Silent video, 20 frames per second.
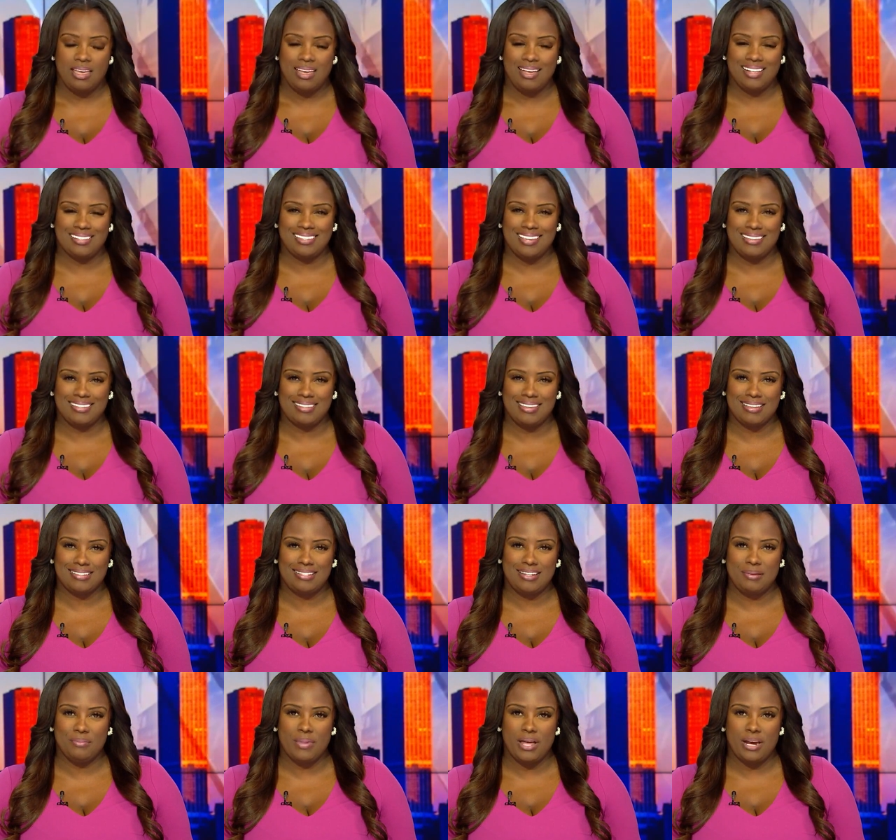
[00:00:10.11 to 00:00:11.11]
It's a
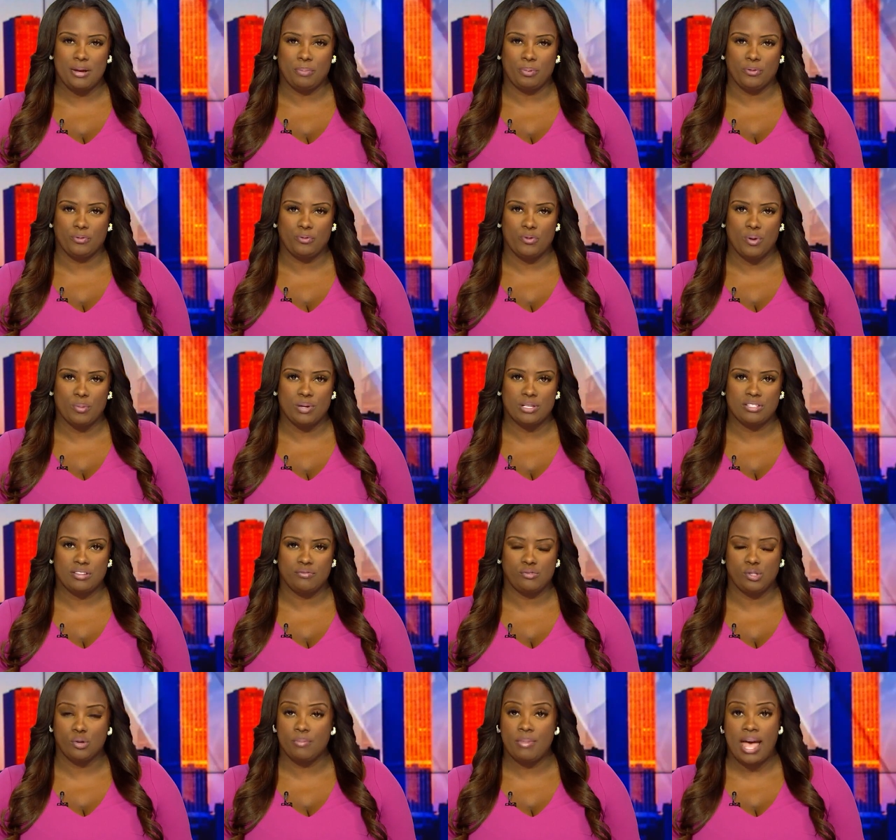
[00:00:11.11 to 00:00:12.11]
60 minute
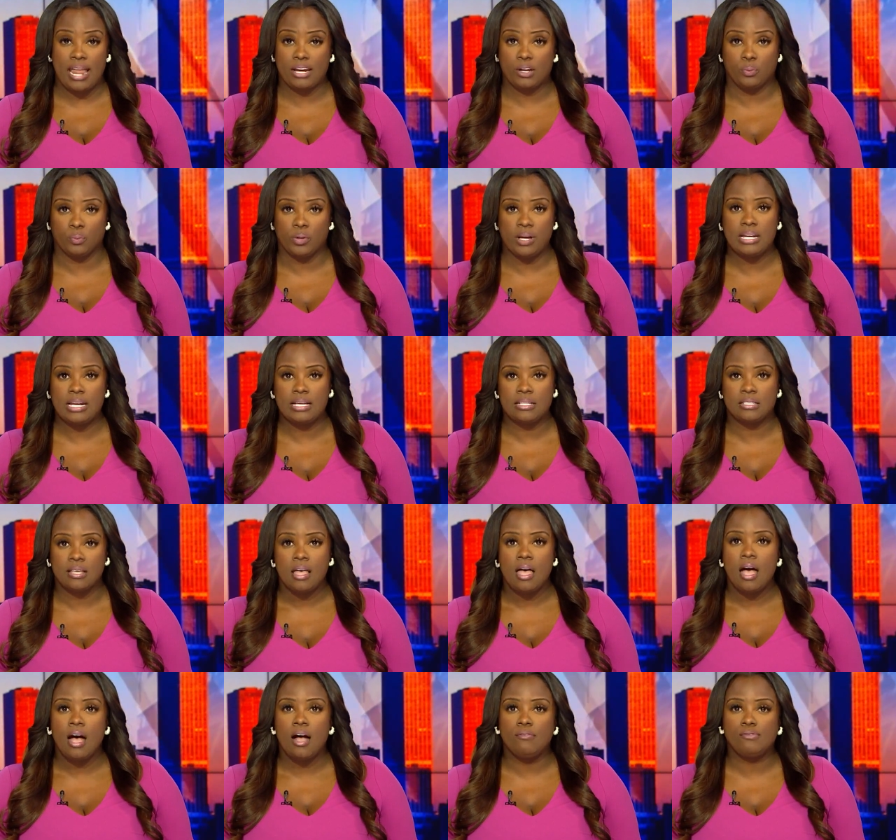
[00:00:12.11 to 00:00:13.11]
performance of dramatic
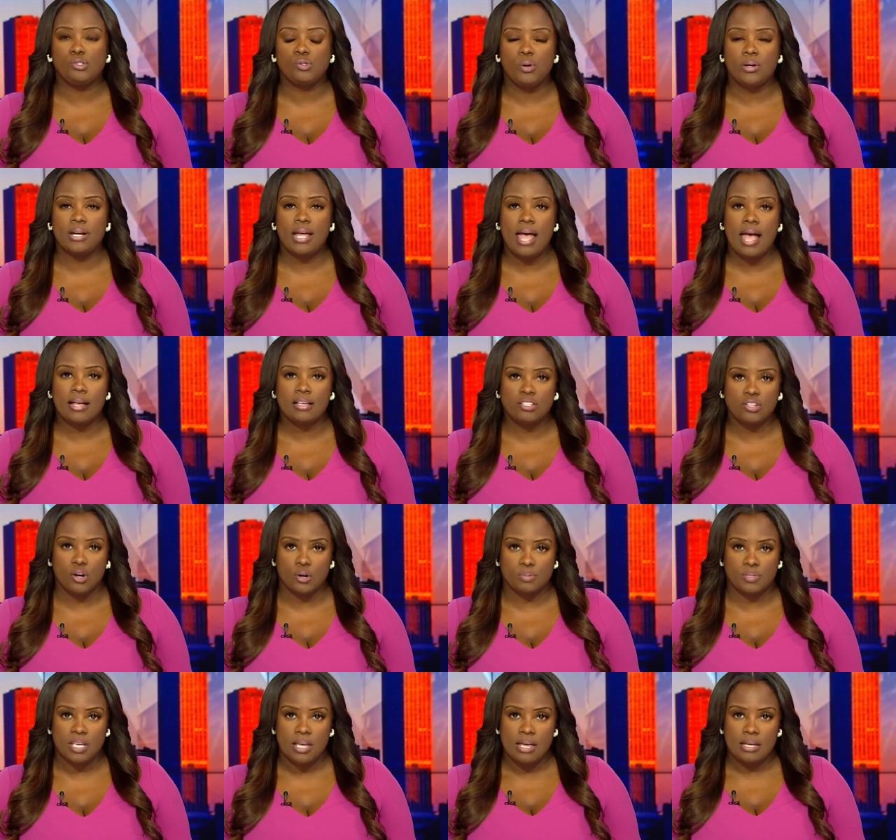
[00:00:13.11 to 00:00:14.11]
readings of short
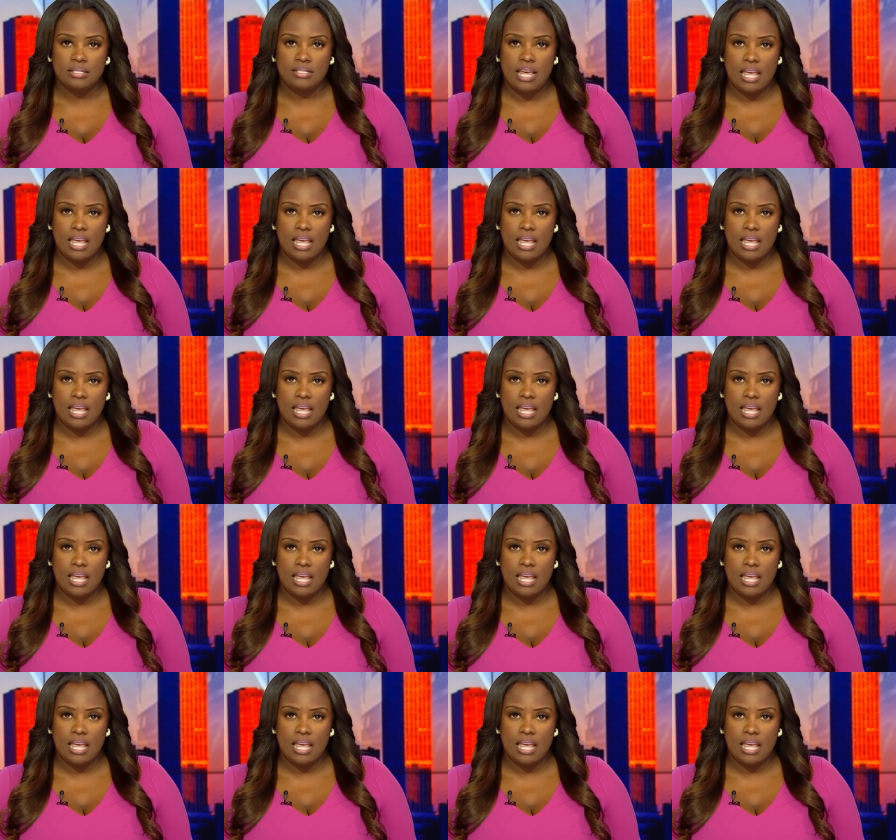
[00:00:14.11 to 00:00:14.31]
excerpts